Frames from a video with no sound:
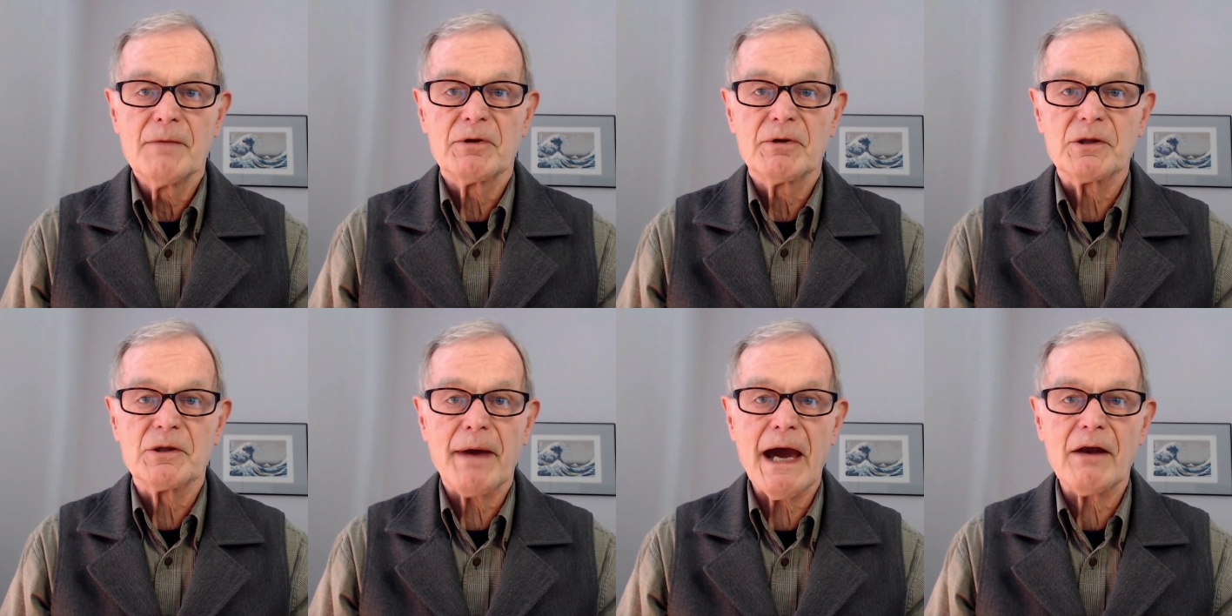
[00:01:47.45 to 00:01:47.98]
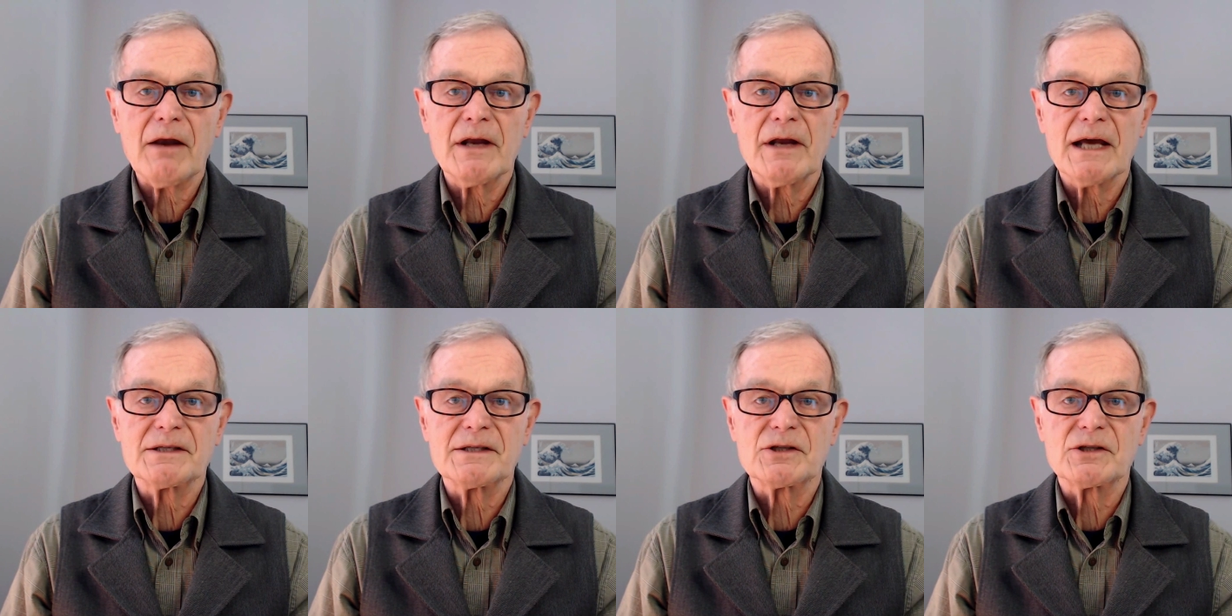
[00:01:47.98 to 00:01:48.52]
But the pattern
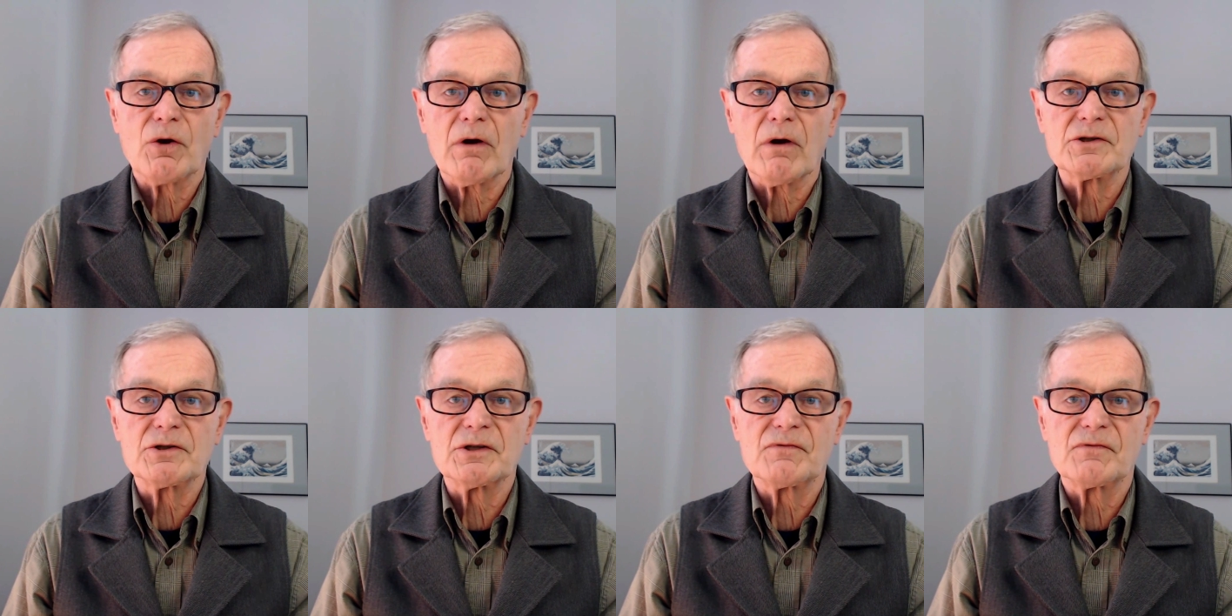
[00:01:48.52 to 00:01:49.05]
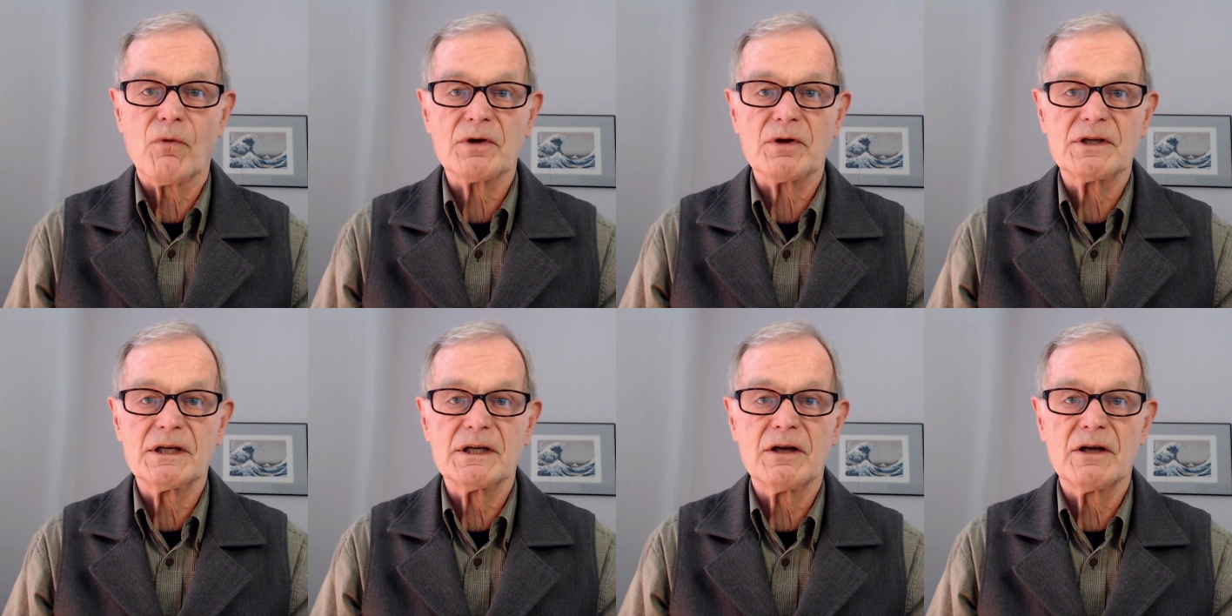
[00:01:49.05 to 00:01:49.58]
has its origins
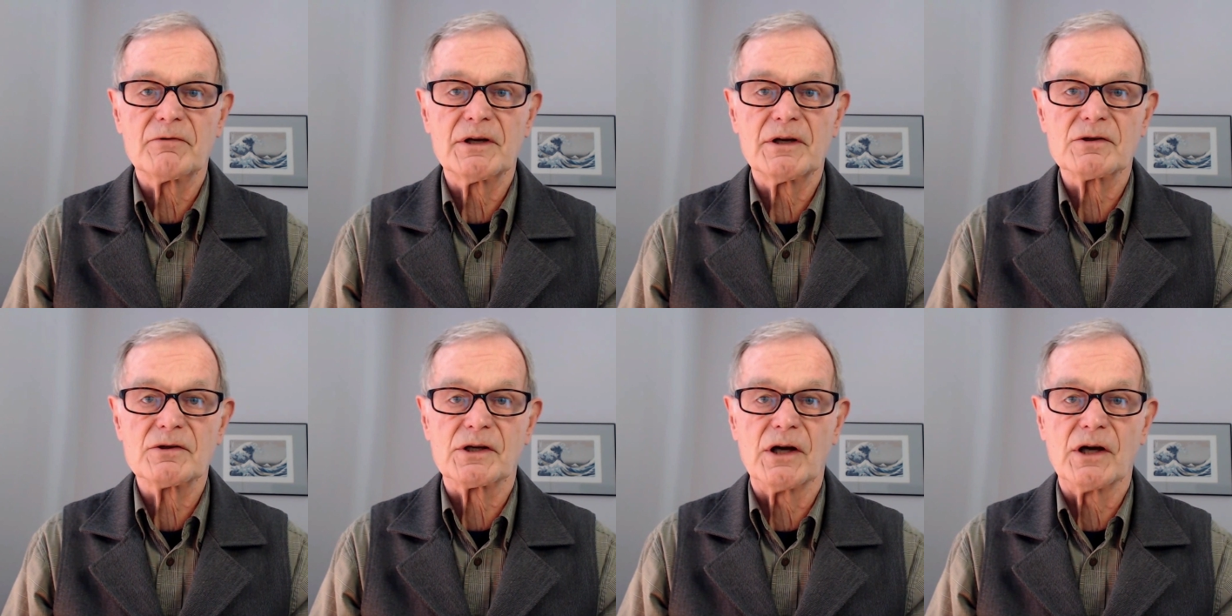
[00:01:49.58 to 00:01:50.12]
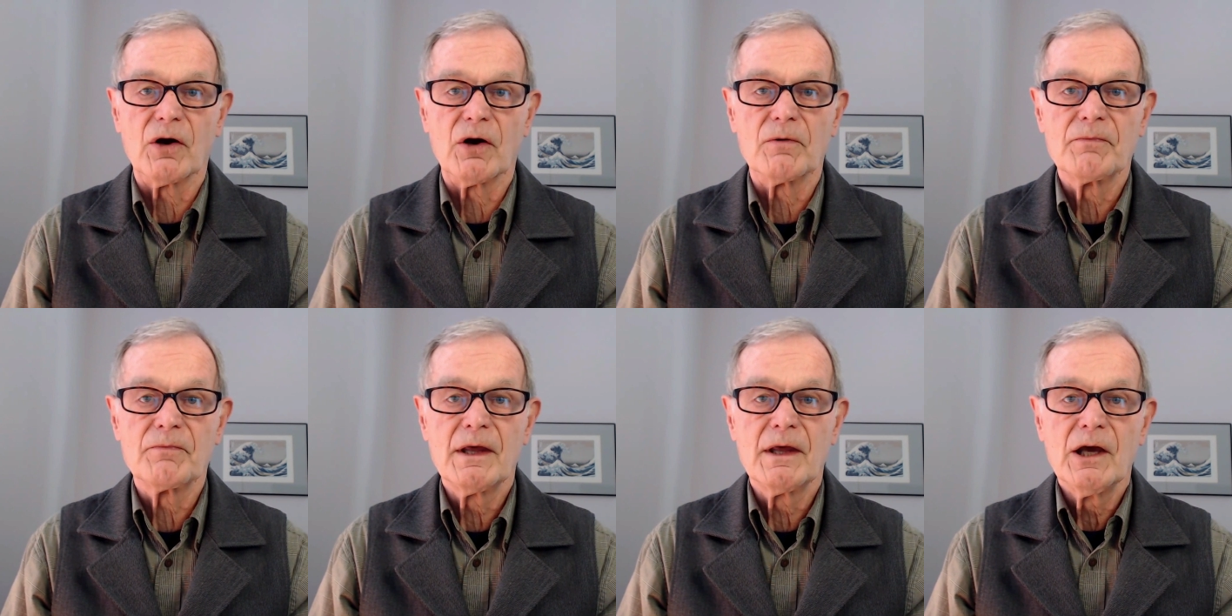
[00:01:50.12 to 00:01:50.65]
1,400 years ago.